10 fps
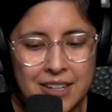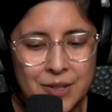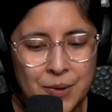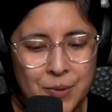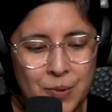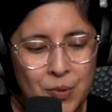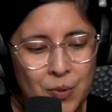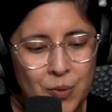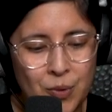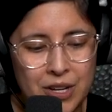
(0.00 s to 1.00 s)
I don't
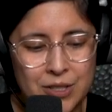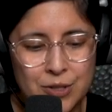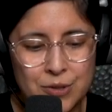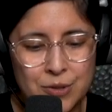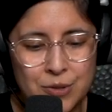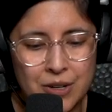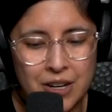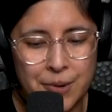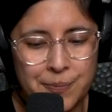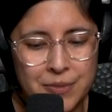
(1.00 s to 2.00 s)
want to
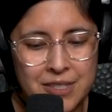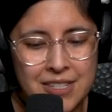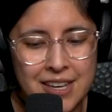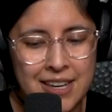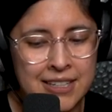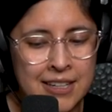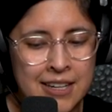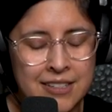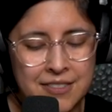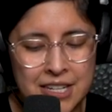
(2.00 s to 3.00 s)
um, set any
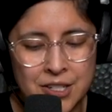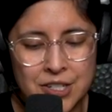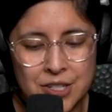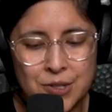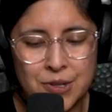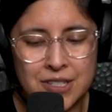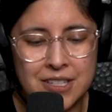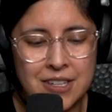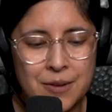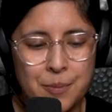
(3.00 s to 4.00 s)
kind of energy
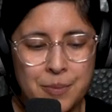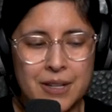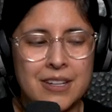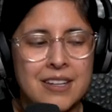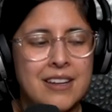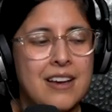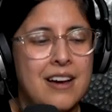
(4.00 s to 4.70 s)
towards it, but